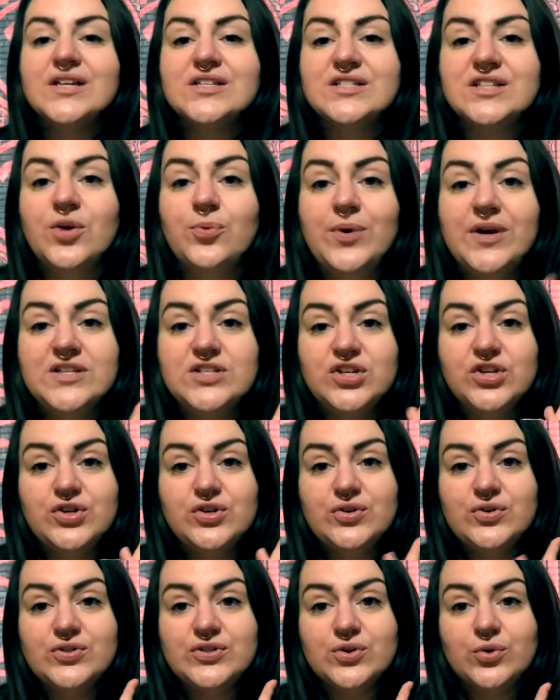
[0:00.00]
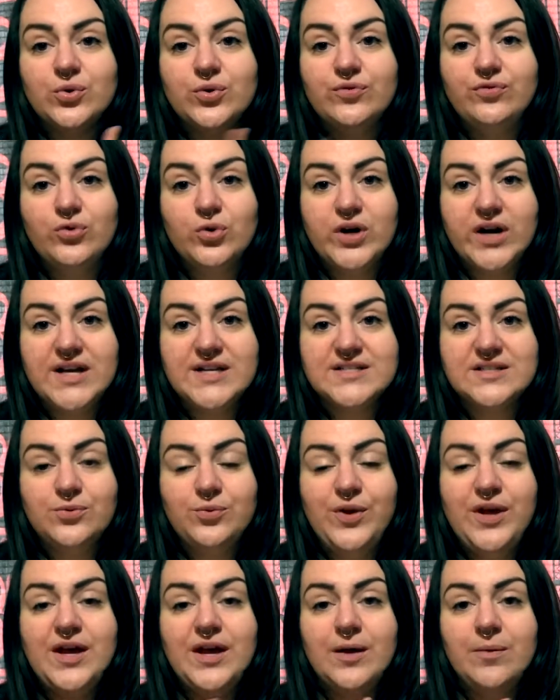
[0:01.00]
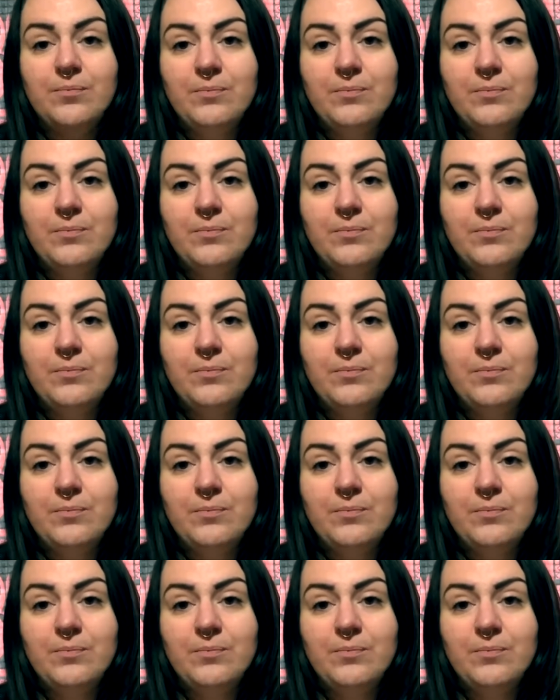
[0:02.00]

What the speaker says: So we do school 4 days a week,